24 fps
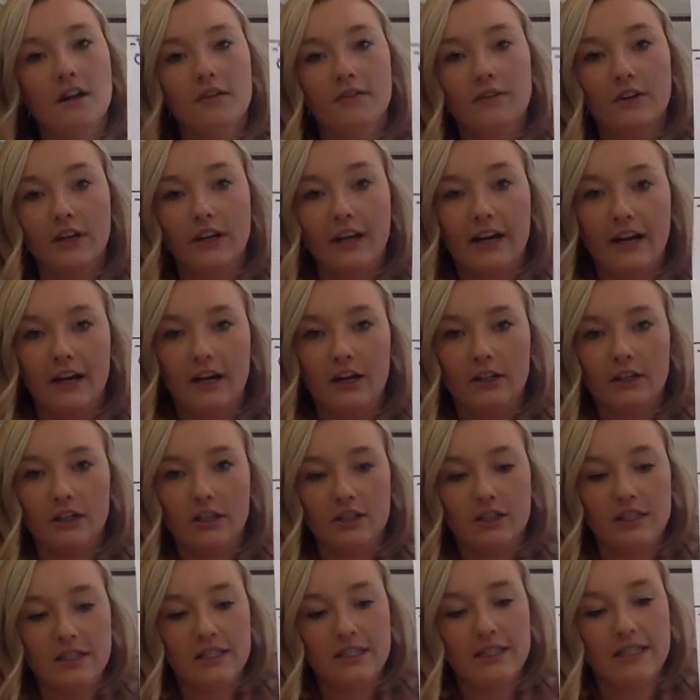for
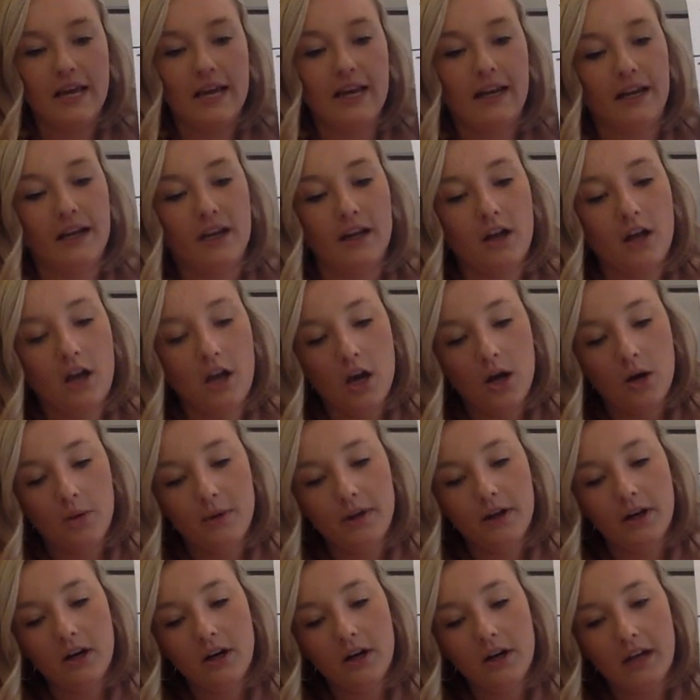characters and setting.
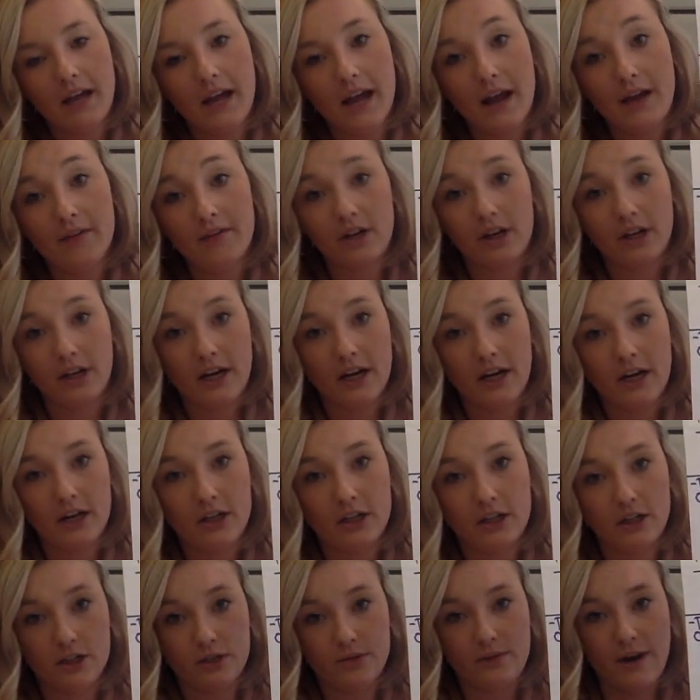We already have our
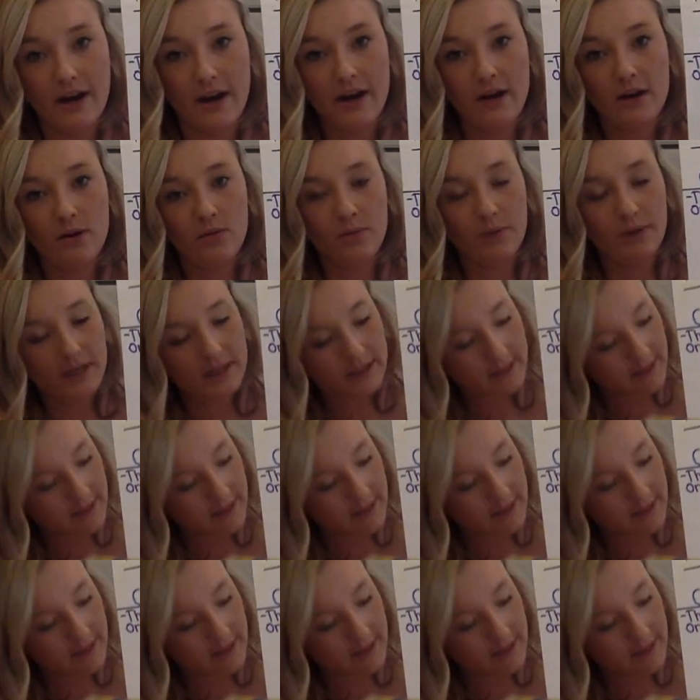characters, right? We